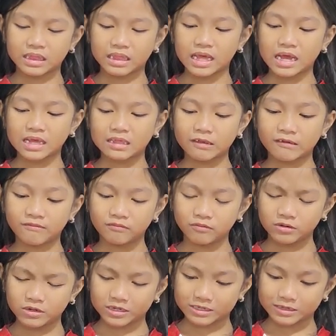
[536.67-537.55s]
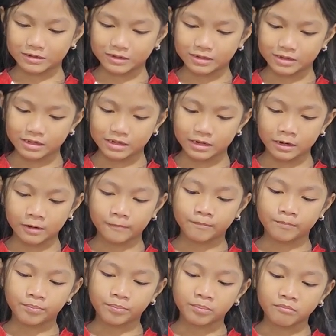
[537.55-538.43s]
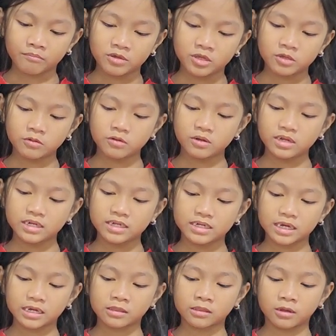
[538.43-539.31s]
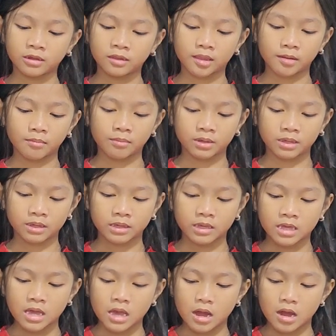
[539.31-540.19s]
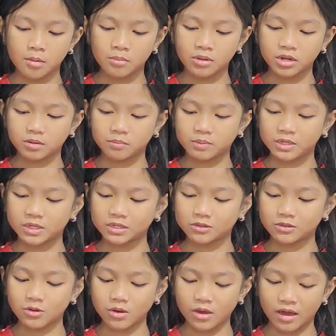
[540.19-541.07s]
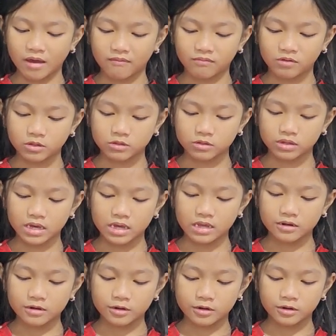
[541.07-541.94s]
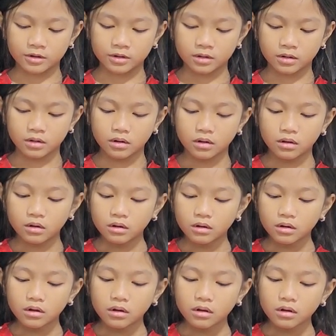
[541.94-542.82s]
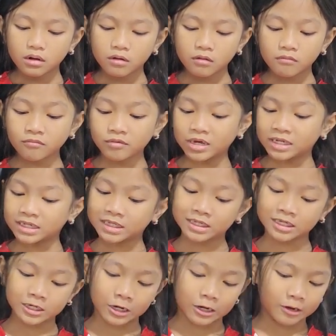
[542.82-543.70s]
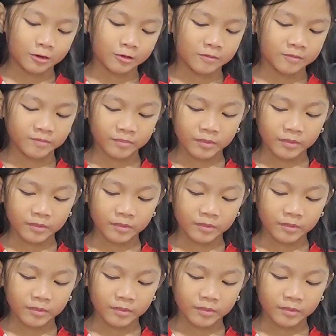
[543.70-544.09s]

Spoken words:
that the food is good here? Miss Hooty checked on them. How many peas do you have altogether? Went Joe.